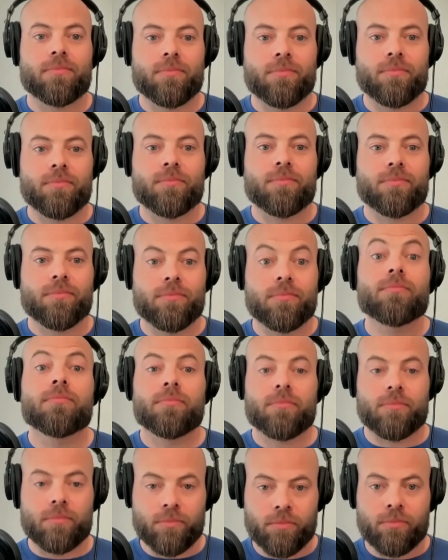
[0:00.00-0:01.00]

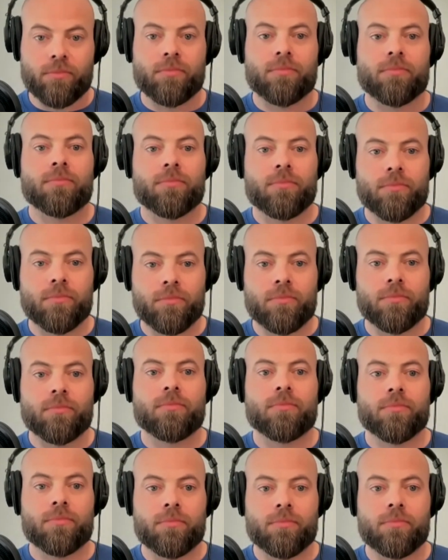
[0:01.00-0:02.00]

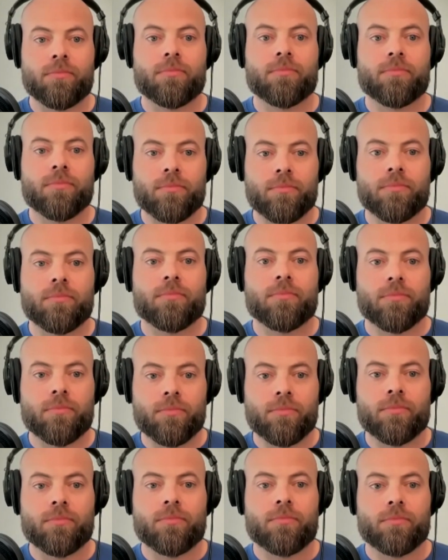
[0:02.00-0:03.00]

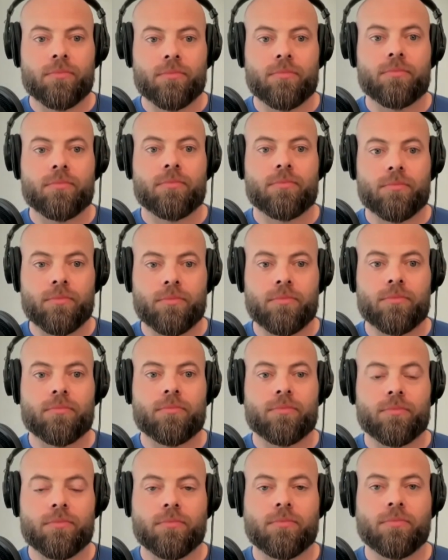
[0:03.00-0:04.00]

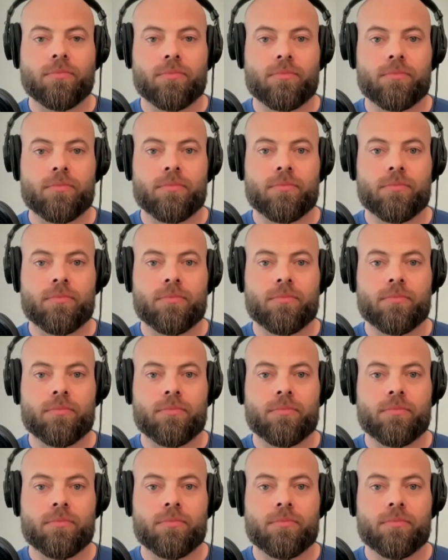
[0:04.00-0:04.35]
(silent)